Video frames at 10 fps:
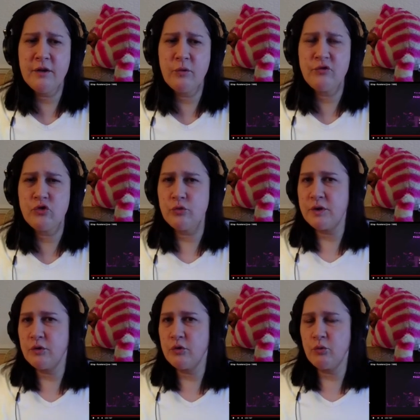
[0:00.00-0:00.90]
withdraw my
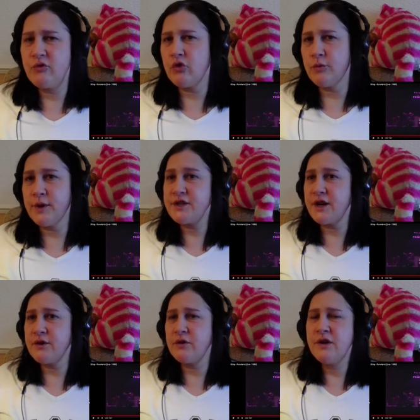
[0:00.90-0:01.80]
withdraw my
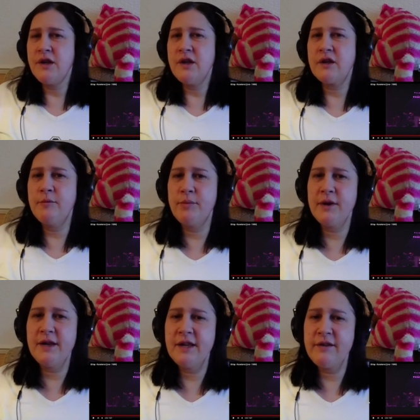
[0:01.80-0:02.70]
channel
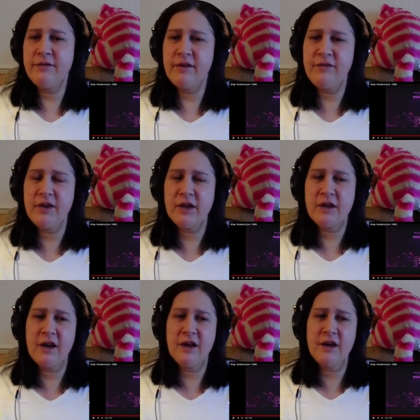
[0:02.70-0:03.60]
completely if they think
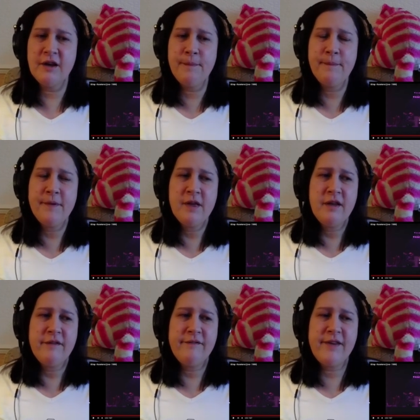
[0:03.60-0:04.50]
um,
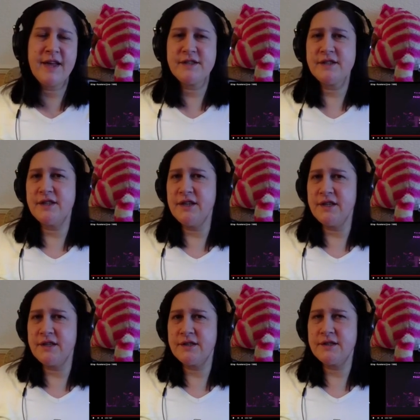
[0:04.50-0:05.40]
that
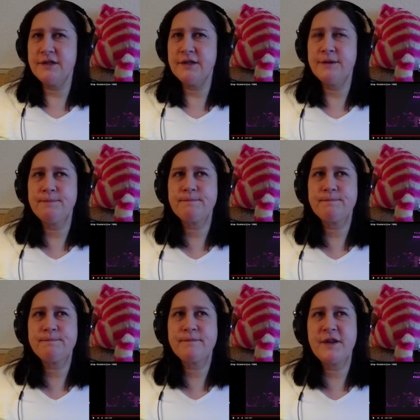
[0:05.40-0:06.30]
it's um,
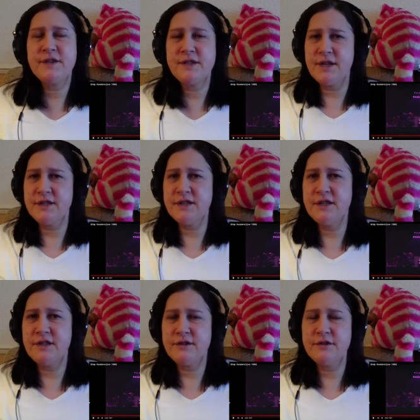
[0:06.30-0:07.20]
descending
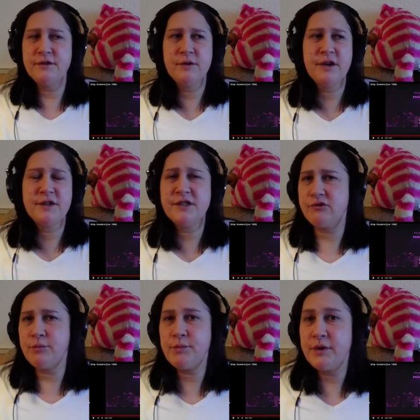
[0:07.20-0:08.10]
into uh,
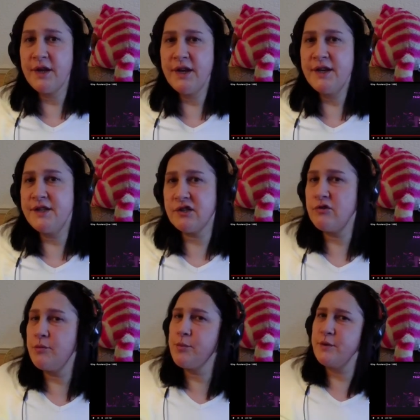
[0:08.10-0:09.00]
disrepute,
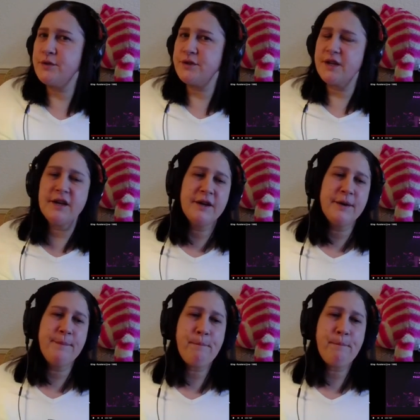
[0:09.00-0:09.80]
disrepute um,